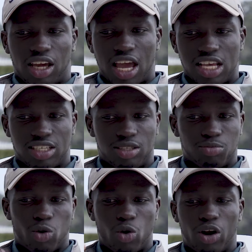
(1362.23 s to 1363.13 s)
as
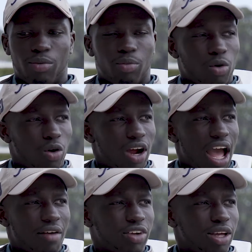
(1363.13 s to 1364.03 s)
more and more
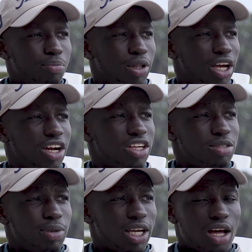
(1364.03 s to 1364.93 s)
African players
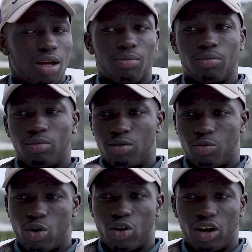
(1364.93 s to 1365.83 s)
become
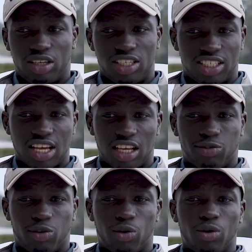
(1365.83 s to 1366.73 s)
more
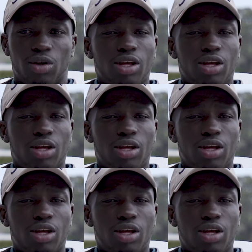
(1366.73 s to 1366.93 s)
successful,